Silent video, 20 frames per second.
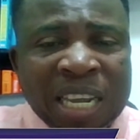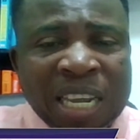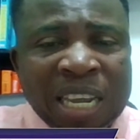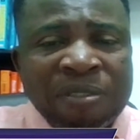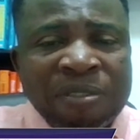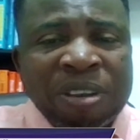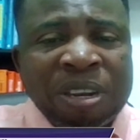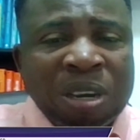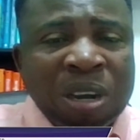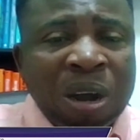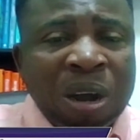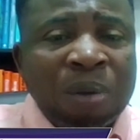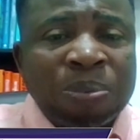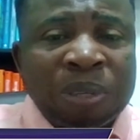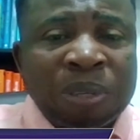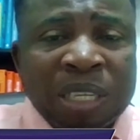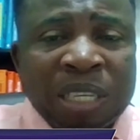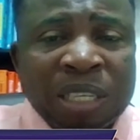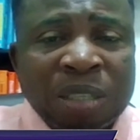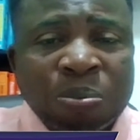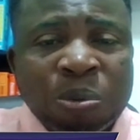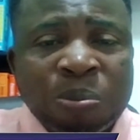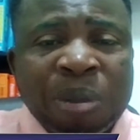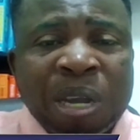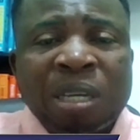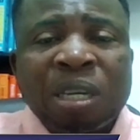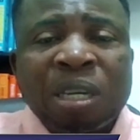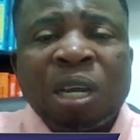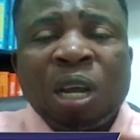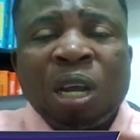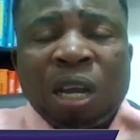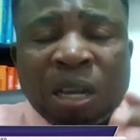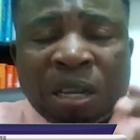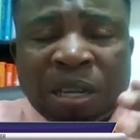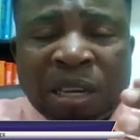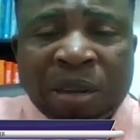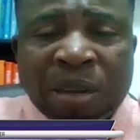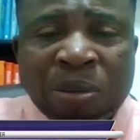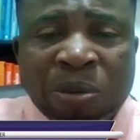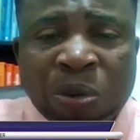Even up to this moment,
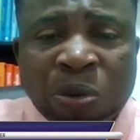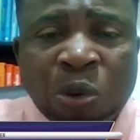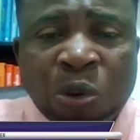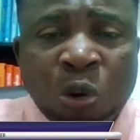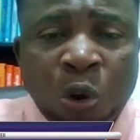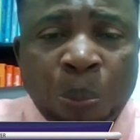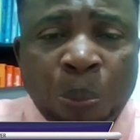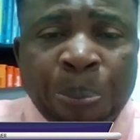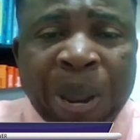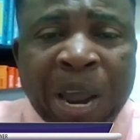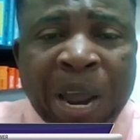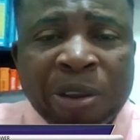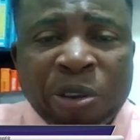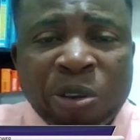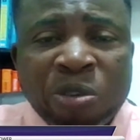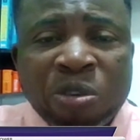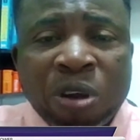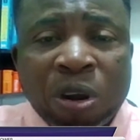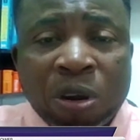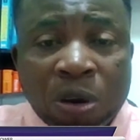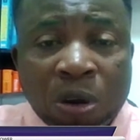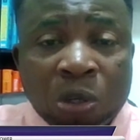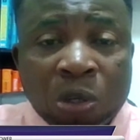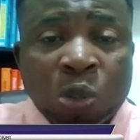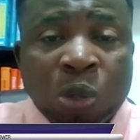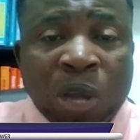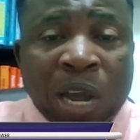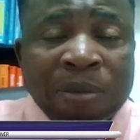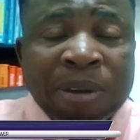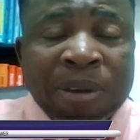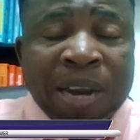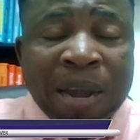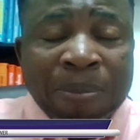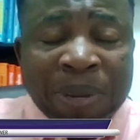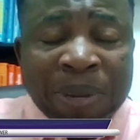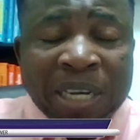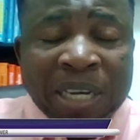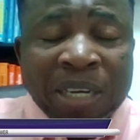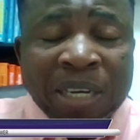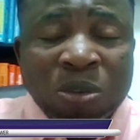the European Union also are now
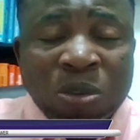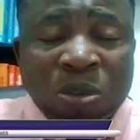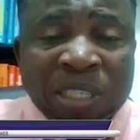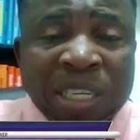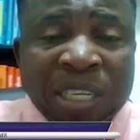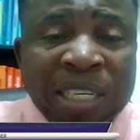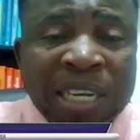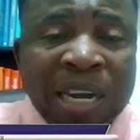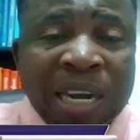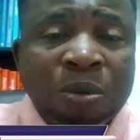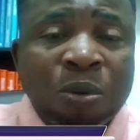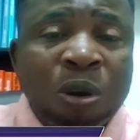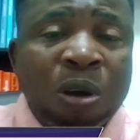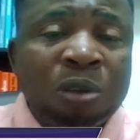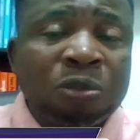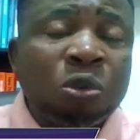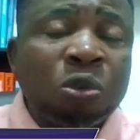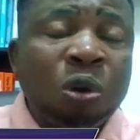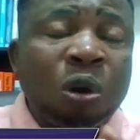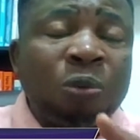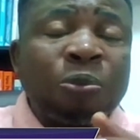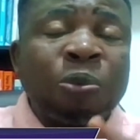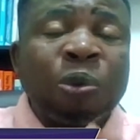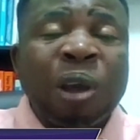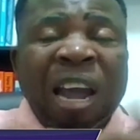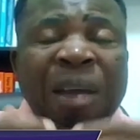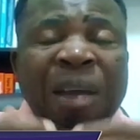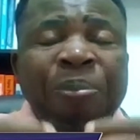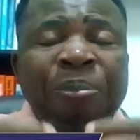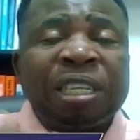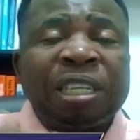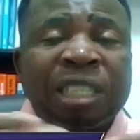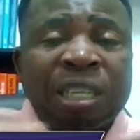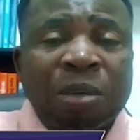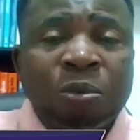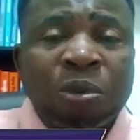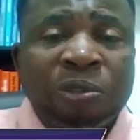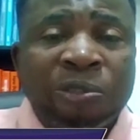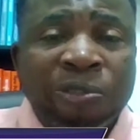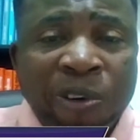beginning to think that the world will also help Egypt
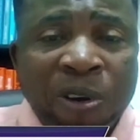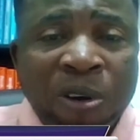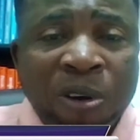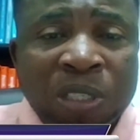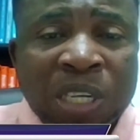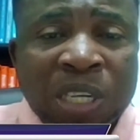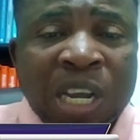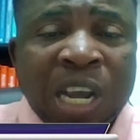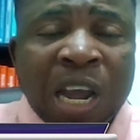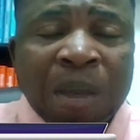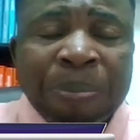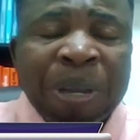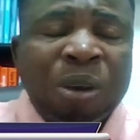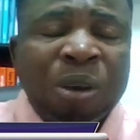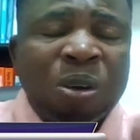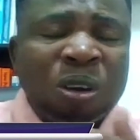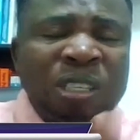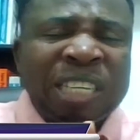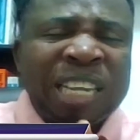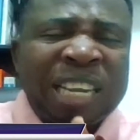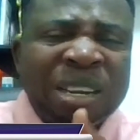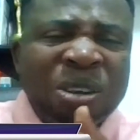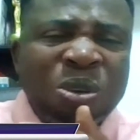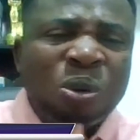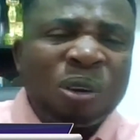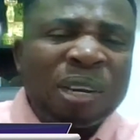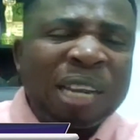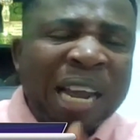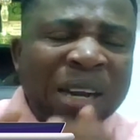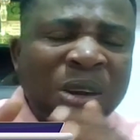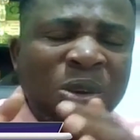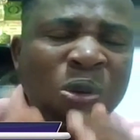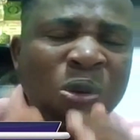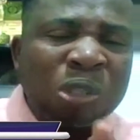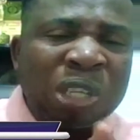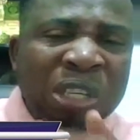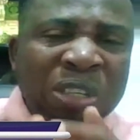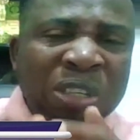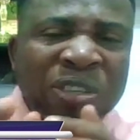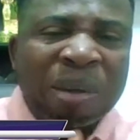with funds, because they know that no
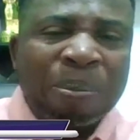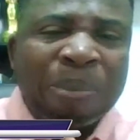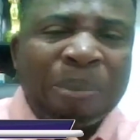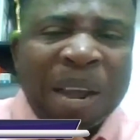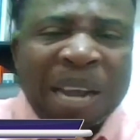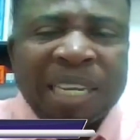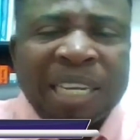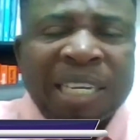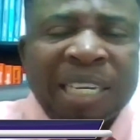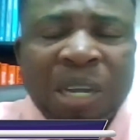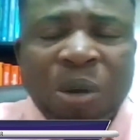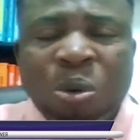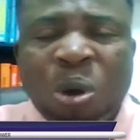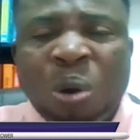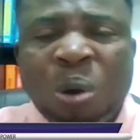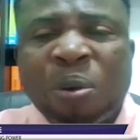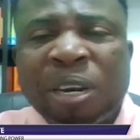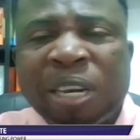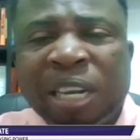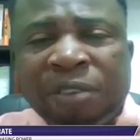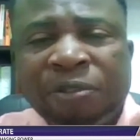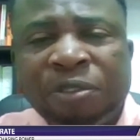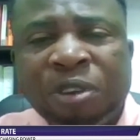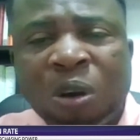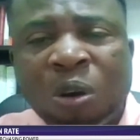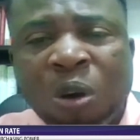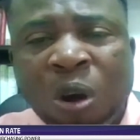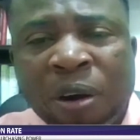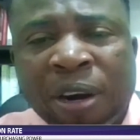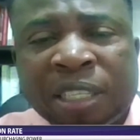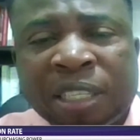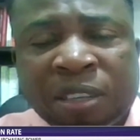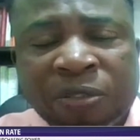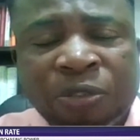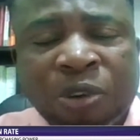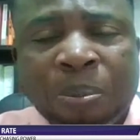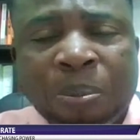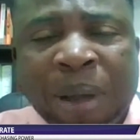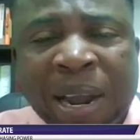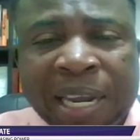central bank in the world will leave your currency
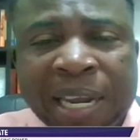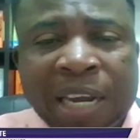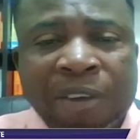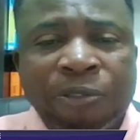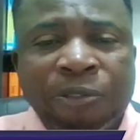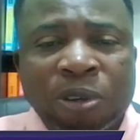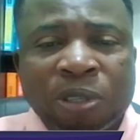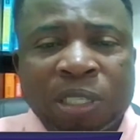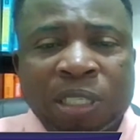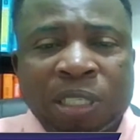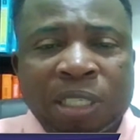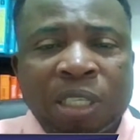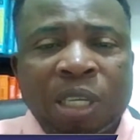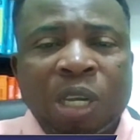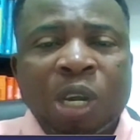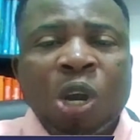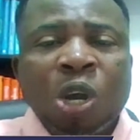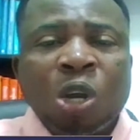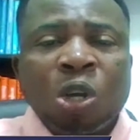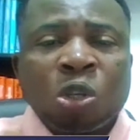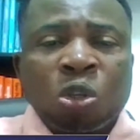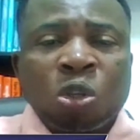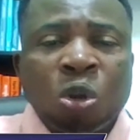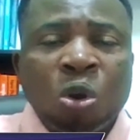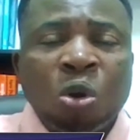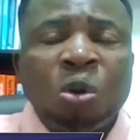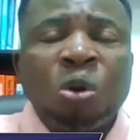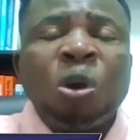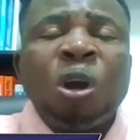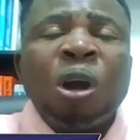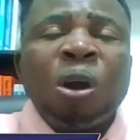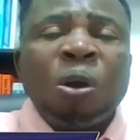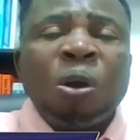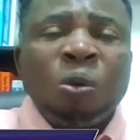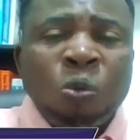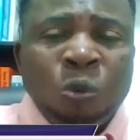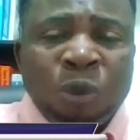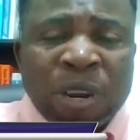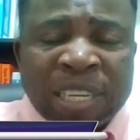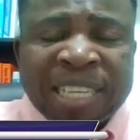for market forces. So
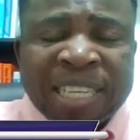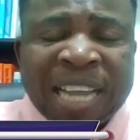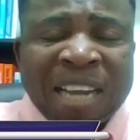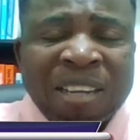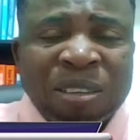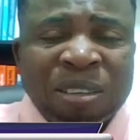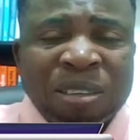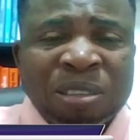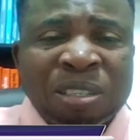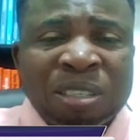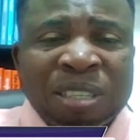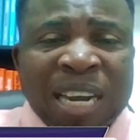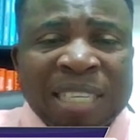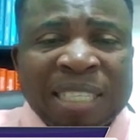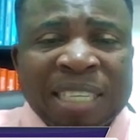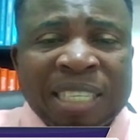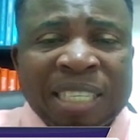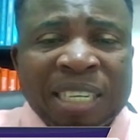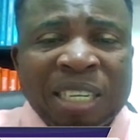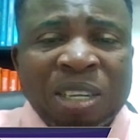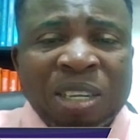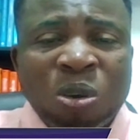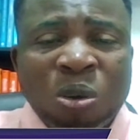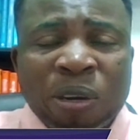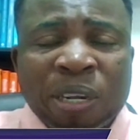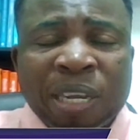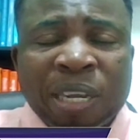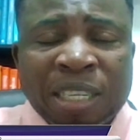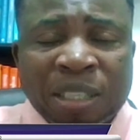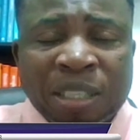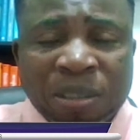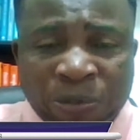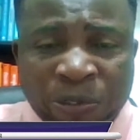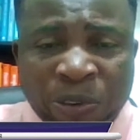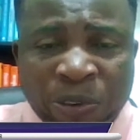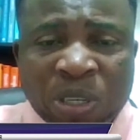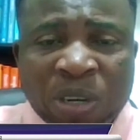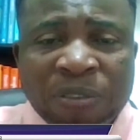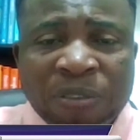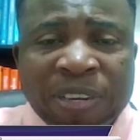is that strategy okay? Is
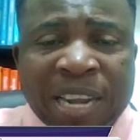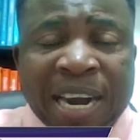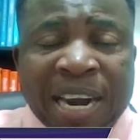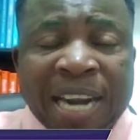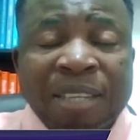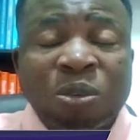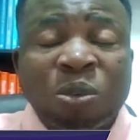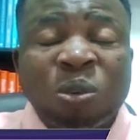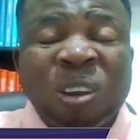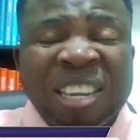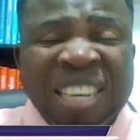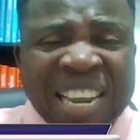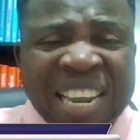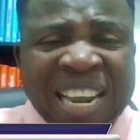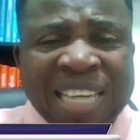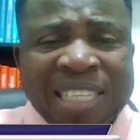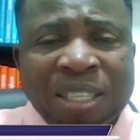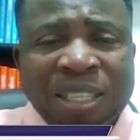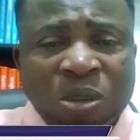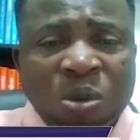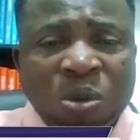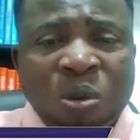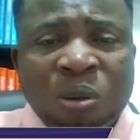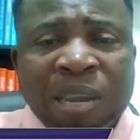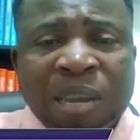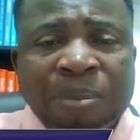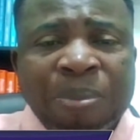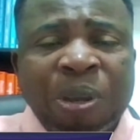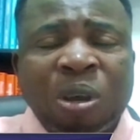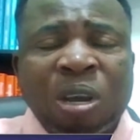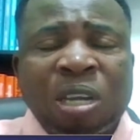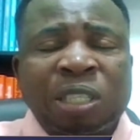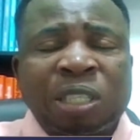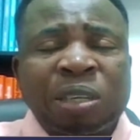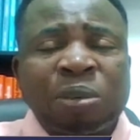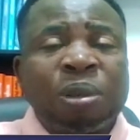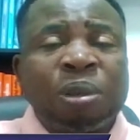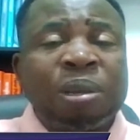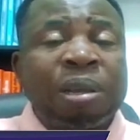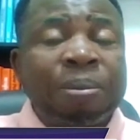floating of the Naira is okay? Yes, it's okay, because it
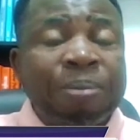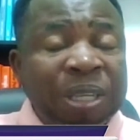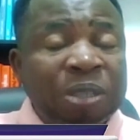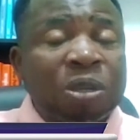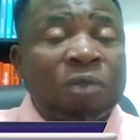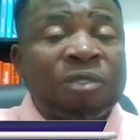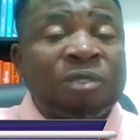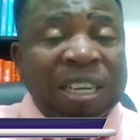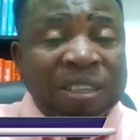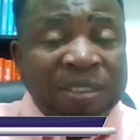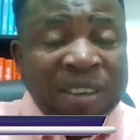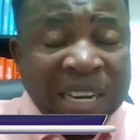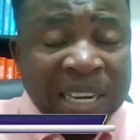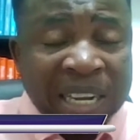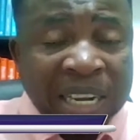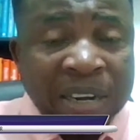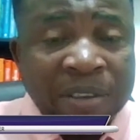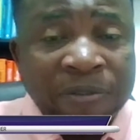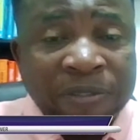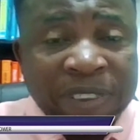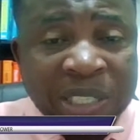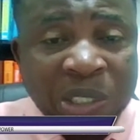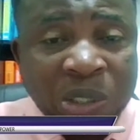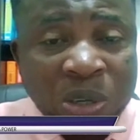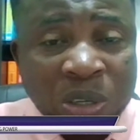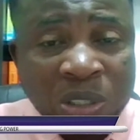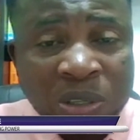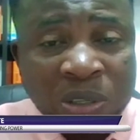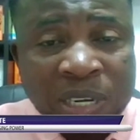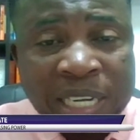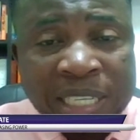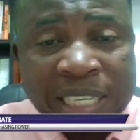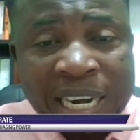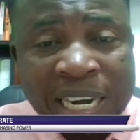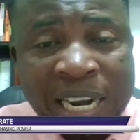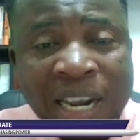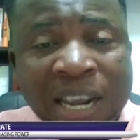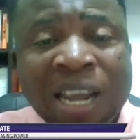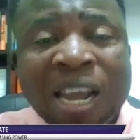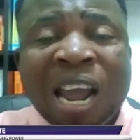should be a means of attracting investors to
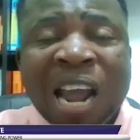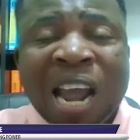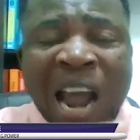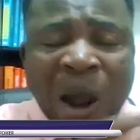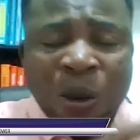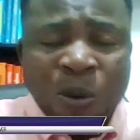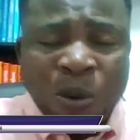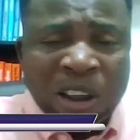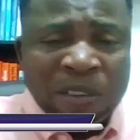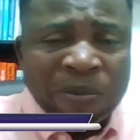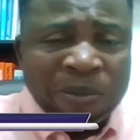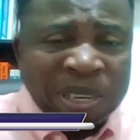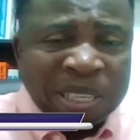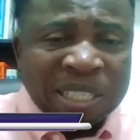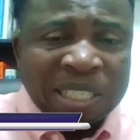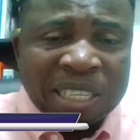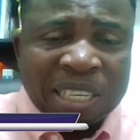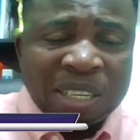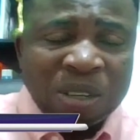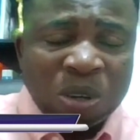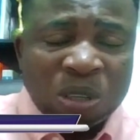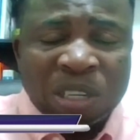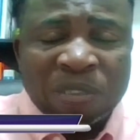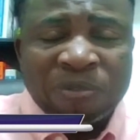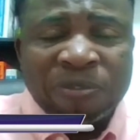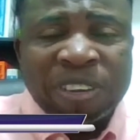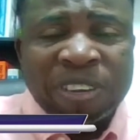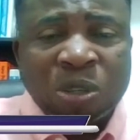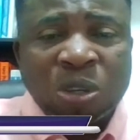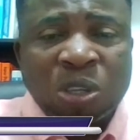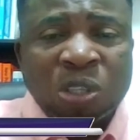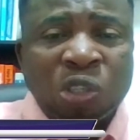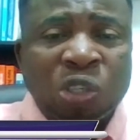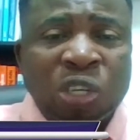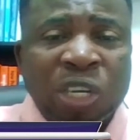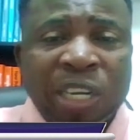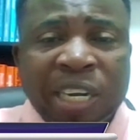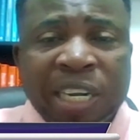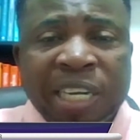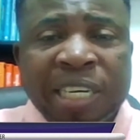Nigeria. And we have been seeing those investors
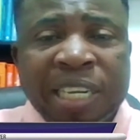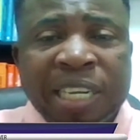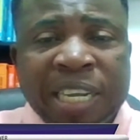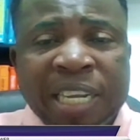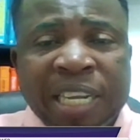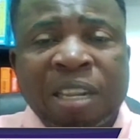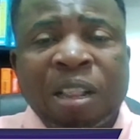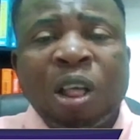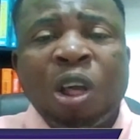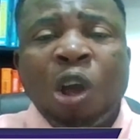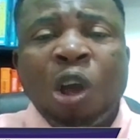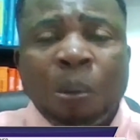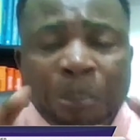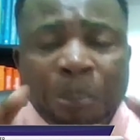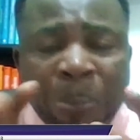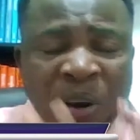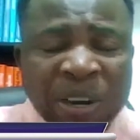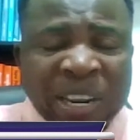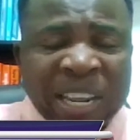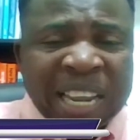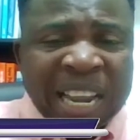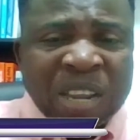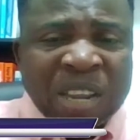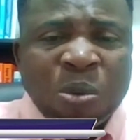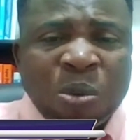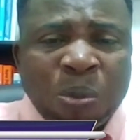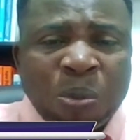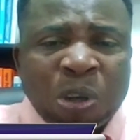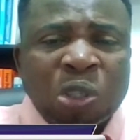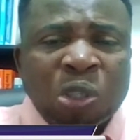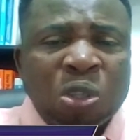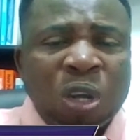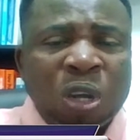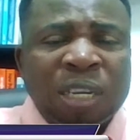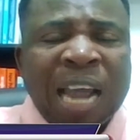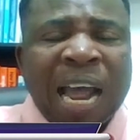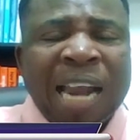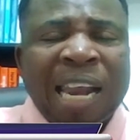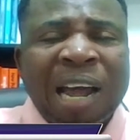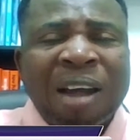trickling in. But again, you must not
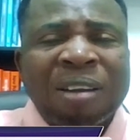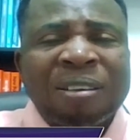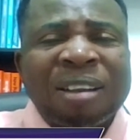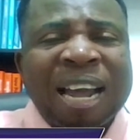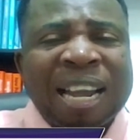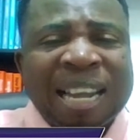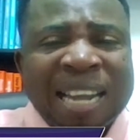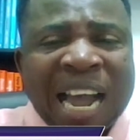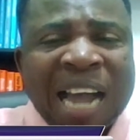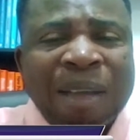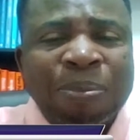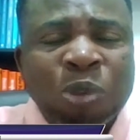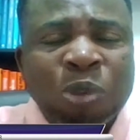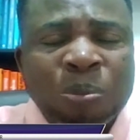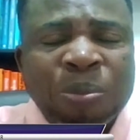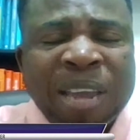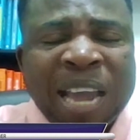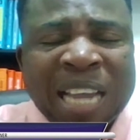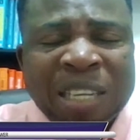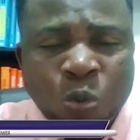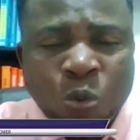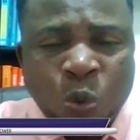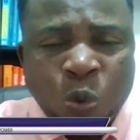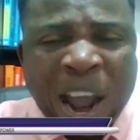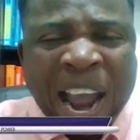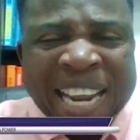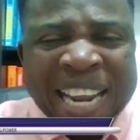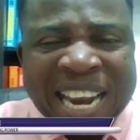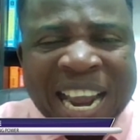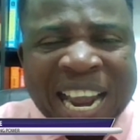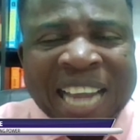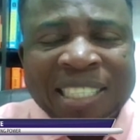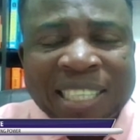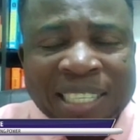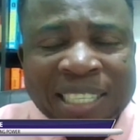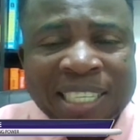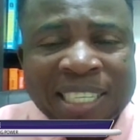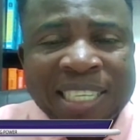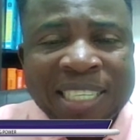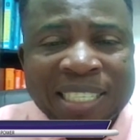allow that gap to be as wide as
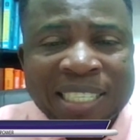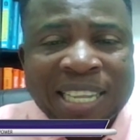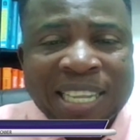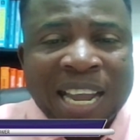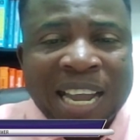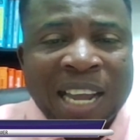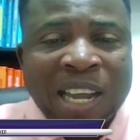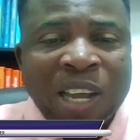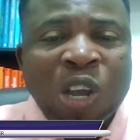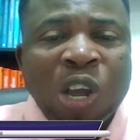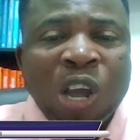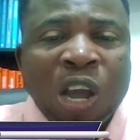it is now.